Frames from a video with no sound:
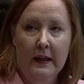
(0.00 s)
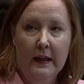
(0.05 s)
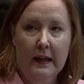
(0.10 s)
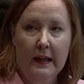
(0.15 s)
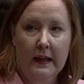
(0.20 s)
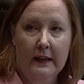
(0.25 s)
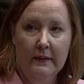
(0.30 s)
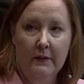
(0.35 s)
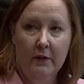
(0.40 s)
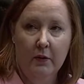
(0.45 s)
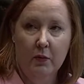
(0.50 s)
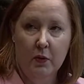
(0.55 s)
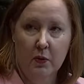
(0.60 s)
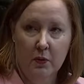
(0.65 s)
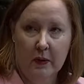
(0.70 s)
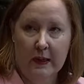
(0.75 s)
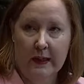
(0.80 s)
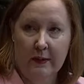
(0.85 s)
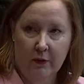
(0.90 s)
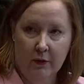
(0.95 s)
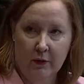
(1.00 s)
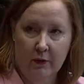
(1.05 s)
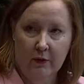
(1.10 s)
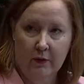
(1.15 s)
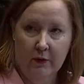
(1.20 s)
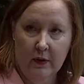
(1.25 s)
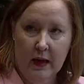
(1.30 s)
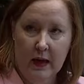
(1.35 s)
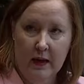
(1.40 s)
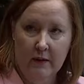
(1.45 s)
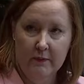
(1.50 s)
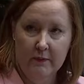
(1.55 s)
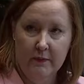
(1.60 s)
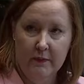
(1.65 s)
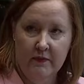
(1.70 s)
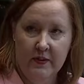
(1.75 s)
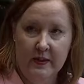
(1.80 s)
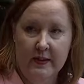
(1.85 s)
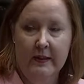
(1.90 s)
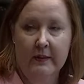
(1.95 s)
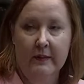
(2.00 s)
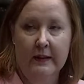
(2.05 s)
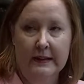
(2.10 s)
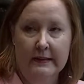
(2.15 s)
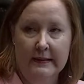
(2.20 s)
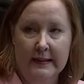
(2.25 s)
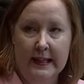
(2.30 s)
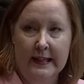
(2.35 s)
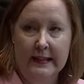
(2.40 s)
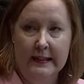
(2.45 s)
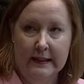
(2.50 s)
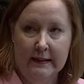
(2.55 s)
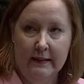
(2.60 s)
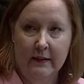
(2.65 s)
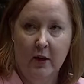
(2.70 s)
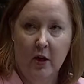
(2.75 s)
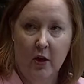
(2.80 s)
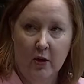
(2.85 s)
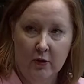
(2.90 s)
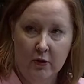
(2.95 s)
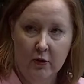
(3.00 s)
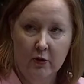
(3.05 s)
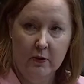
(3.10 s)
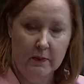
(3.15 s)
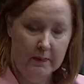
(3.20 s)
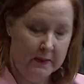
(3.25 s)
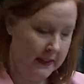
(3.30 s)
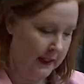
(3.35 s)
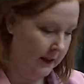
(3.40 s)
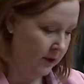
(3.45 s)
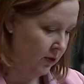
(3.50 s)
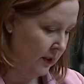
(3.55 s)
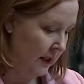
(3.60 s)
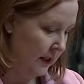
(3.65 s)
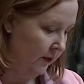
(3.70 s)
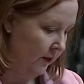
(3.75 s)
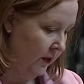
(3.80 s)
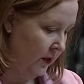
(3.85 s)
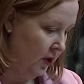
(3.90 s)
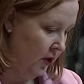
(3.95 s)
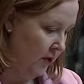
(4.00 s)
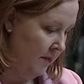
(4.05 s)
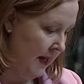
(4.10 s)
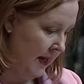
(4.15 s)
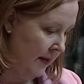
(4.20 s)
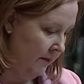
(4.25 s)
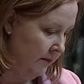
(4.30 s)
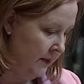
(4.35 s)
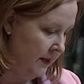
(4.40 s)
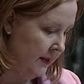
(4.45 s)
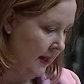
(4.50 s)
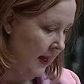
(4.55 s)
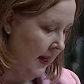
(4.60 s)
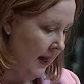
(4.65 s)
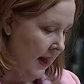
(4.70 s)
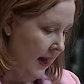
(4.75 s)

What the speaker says: and the rural health facilities there didn't go to obstetrics for new mums.